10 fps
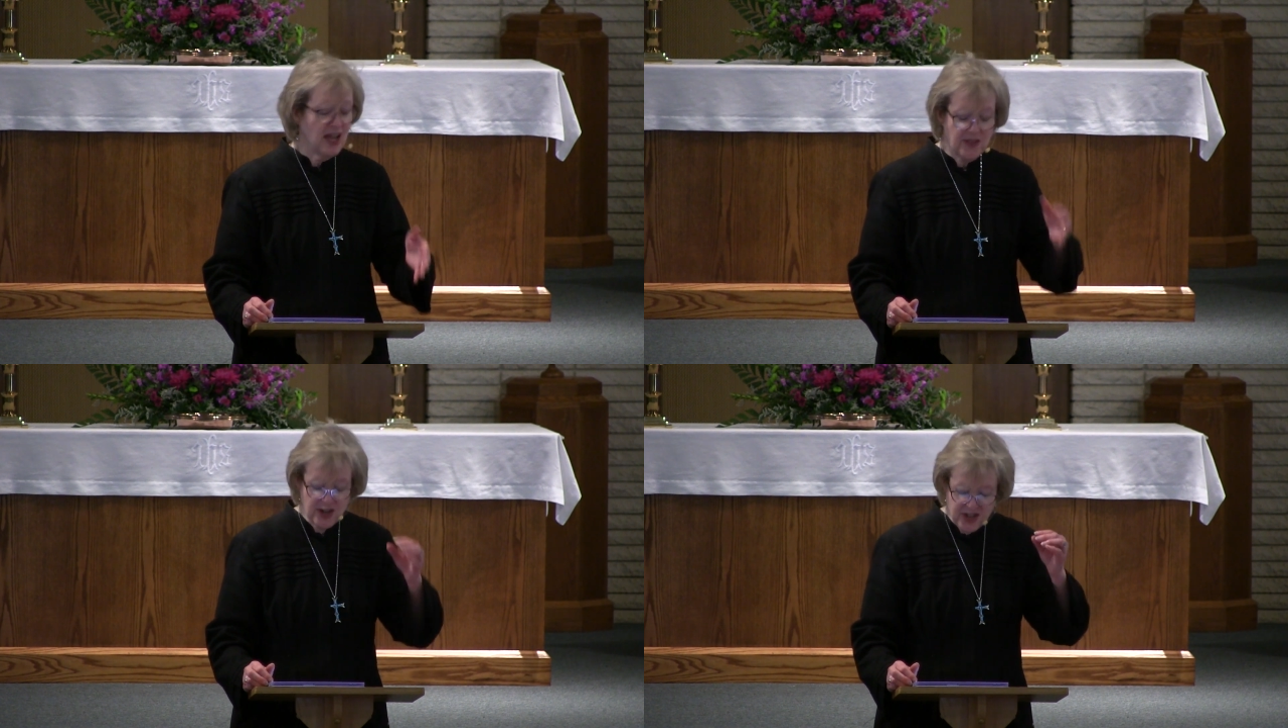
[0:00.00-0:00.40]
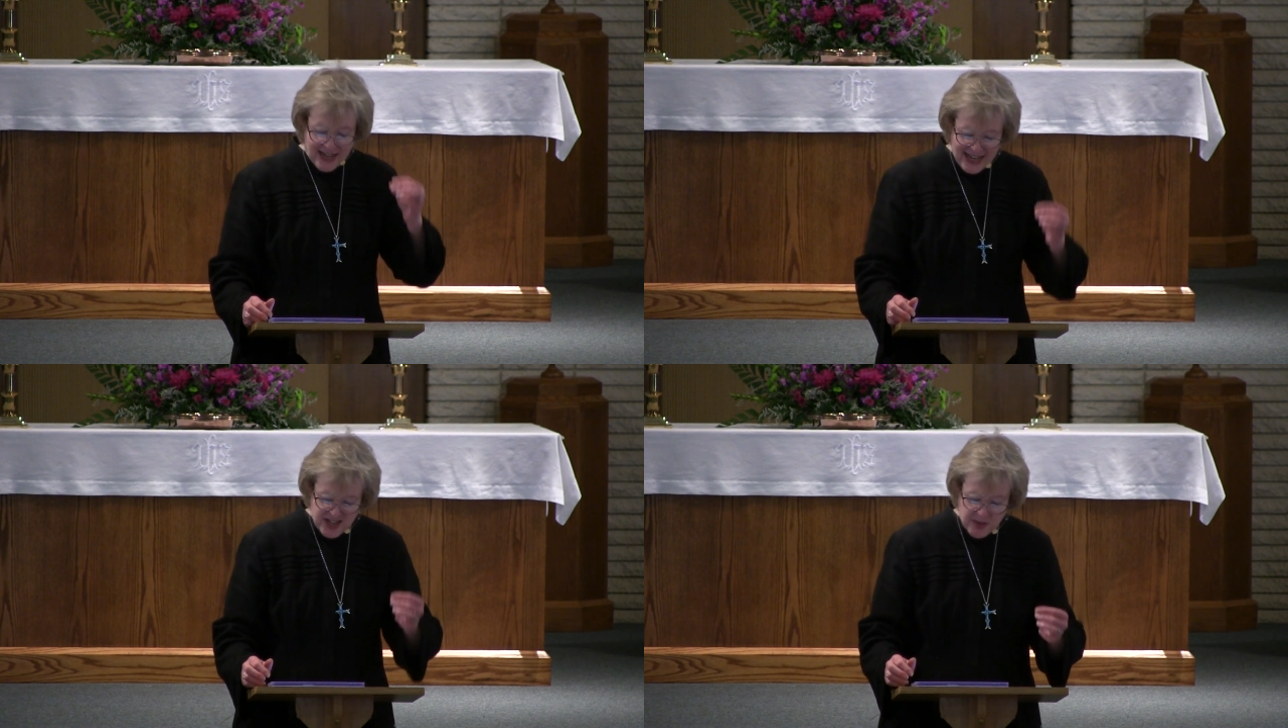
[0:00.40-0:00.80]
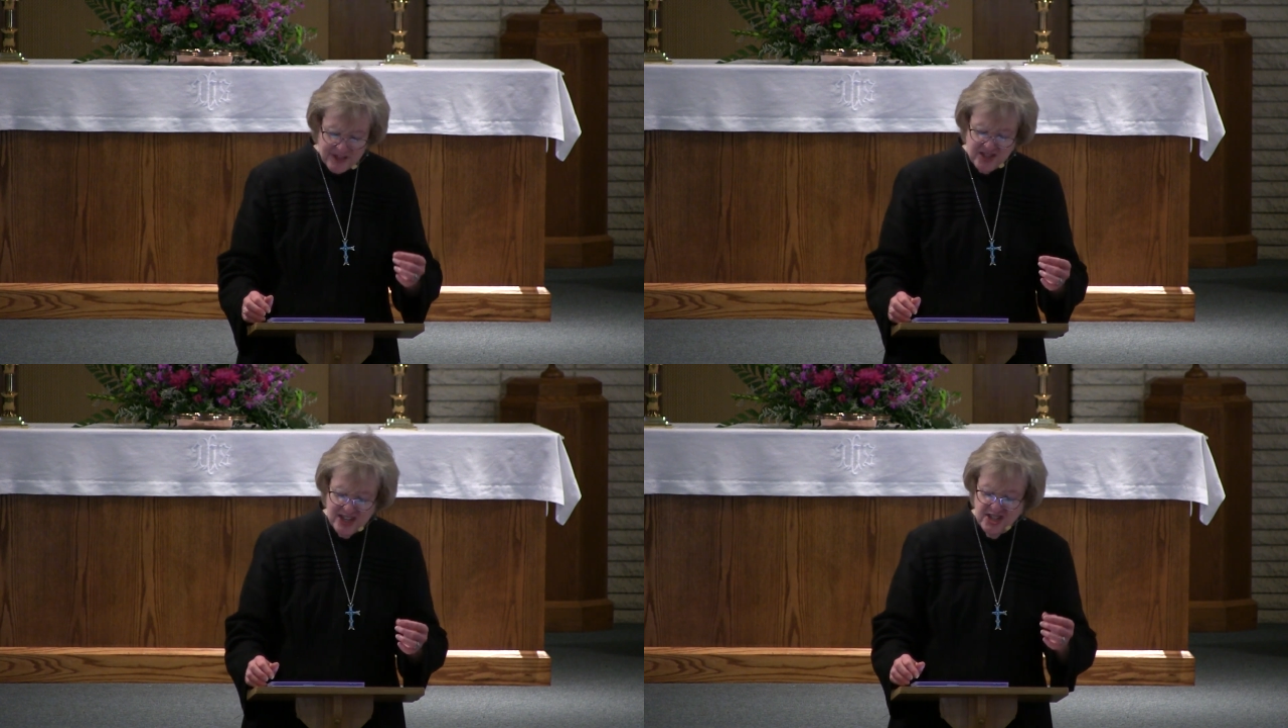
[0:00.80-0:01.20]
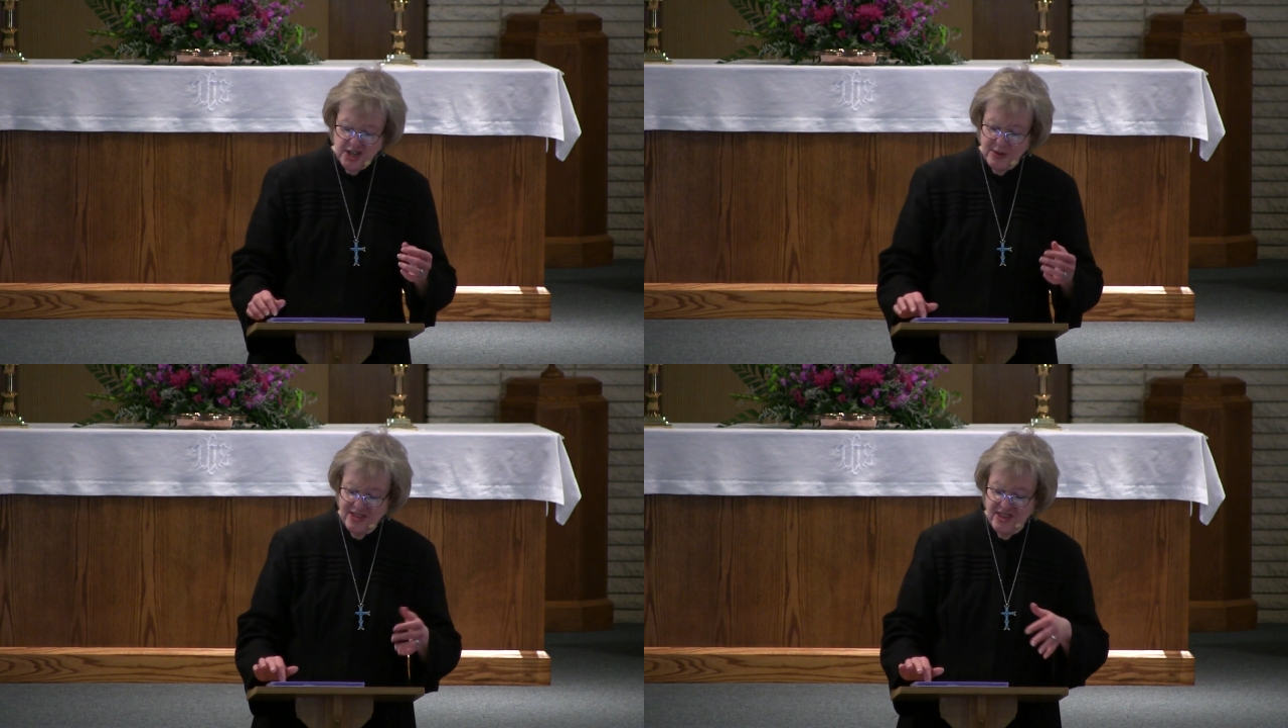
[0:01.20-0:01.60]
There's an intimacy
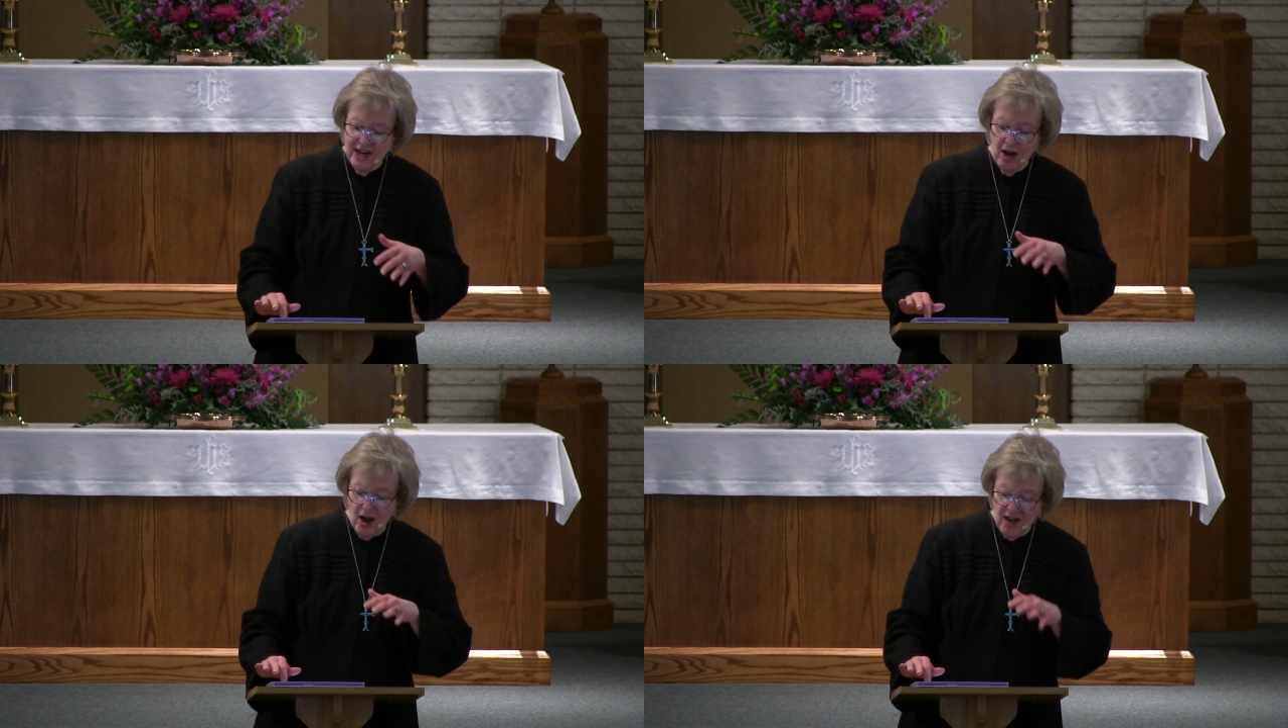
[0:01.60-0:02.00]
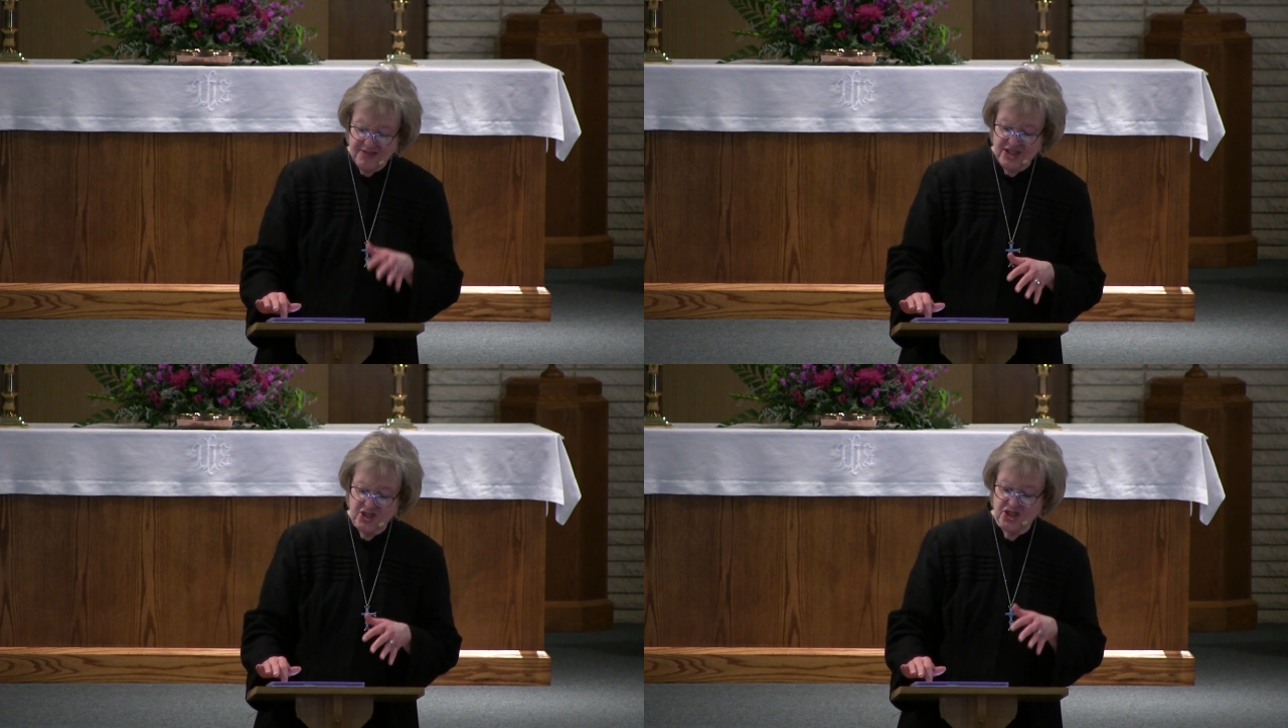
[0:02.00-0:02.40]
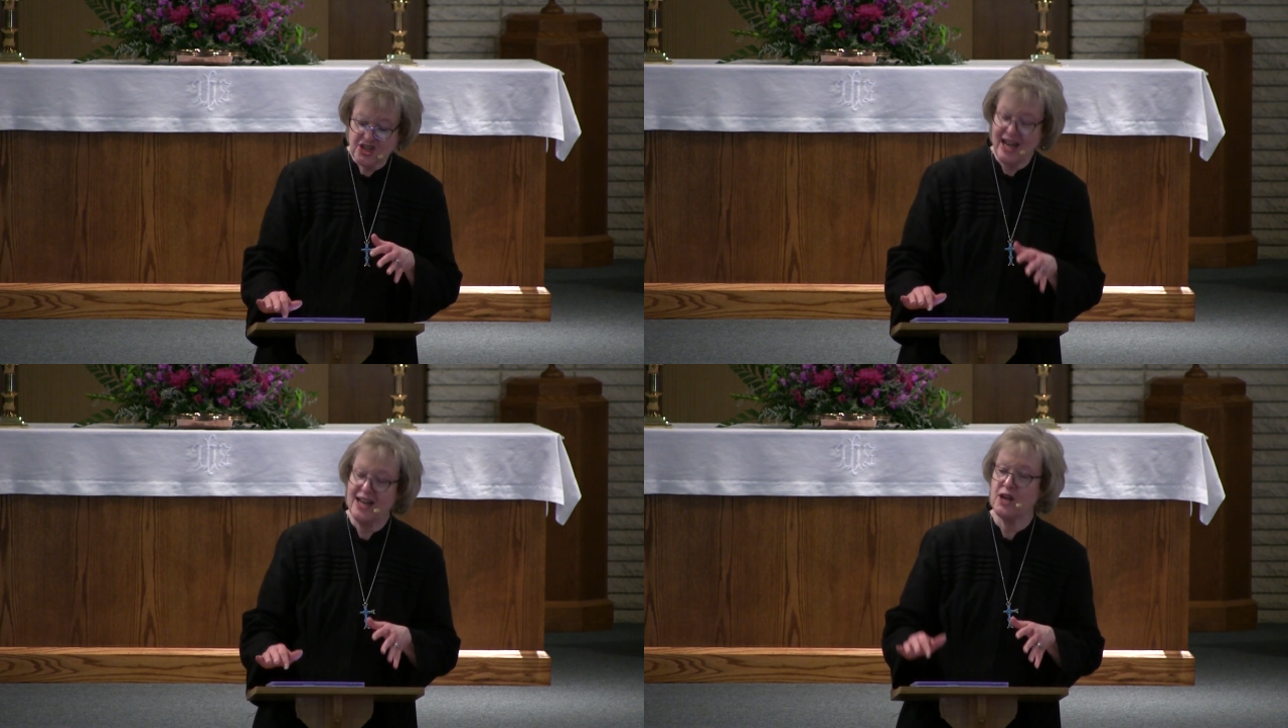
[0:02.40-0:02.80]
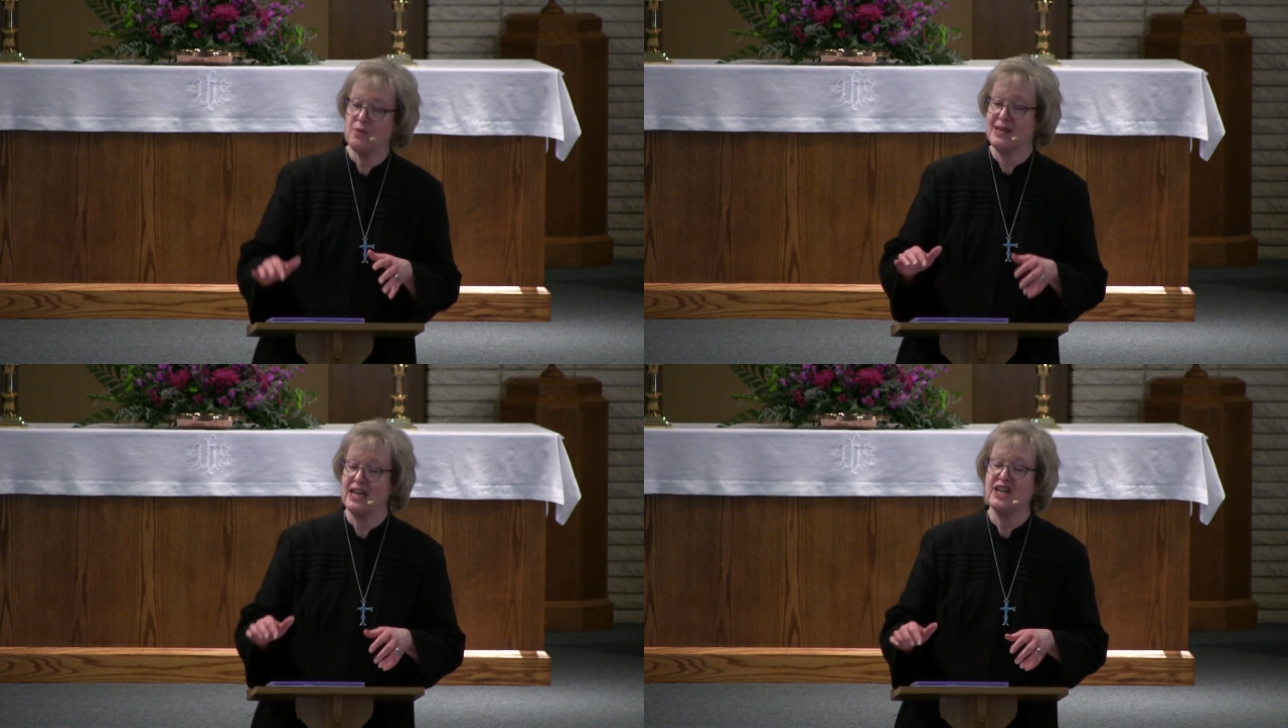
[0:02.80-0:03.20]
to it that our often shallow
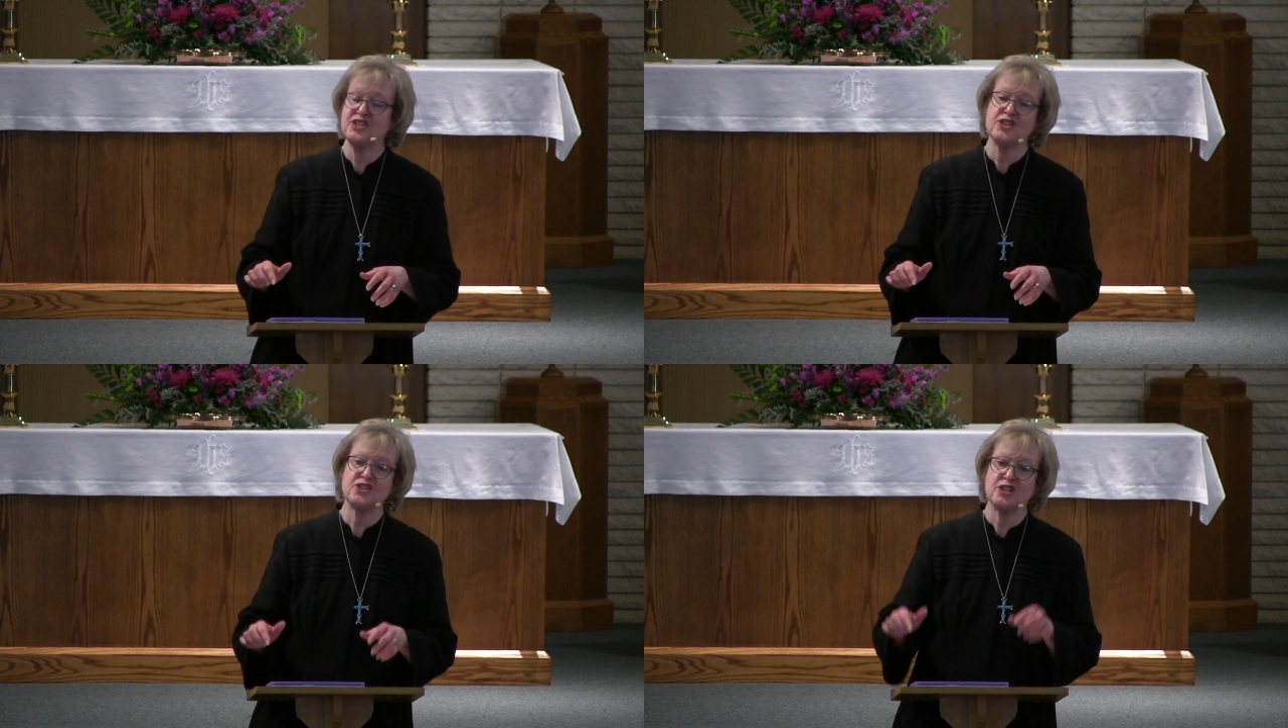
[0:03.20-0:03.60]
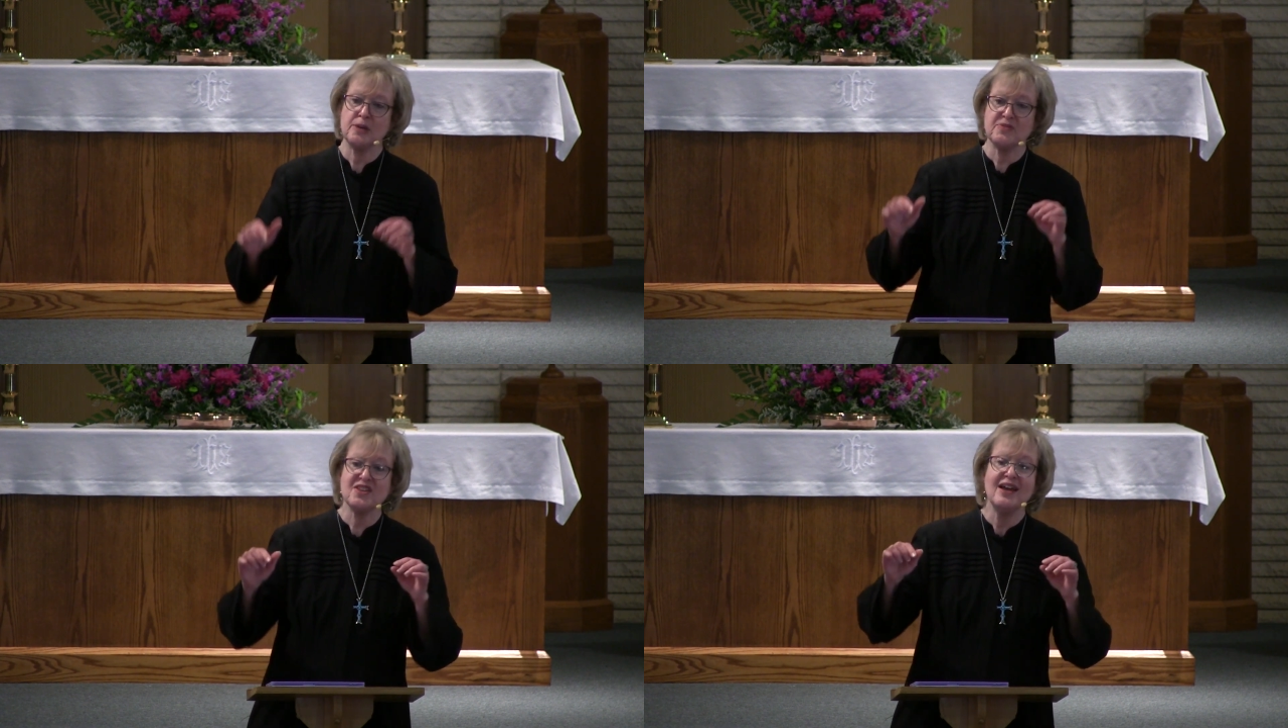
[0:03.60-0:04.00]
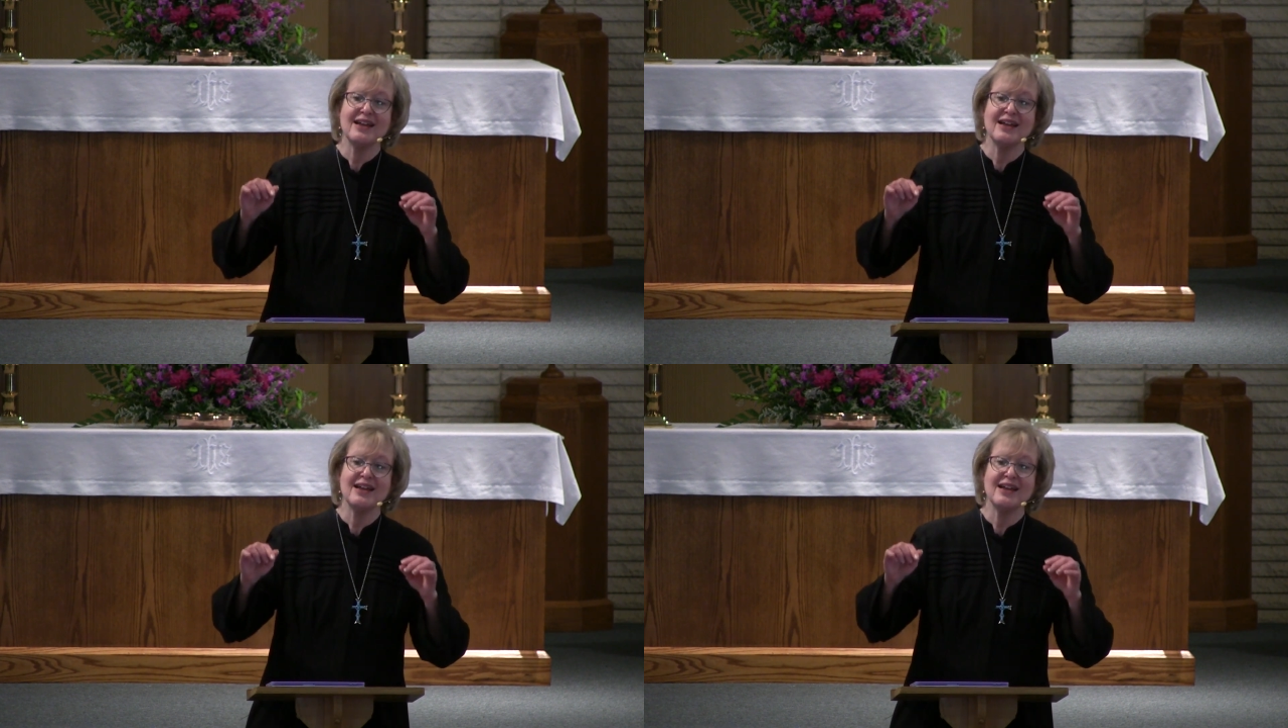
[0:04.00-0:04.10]
relationships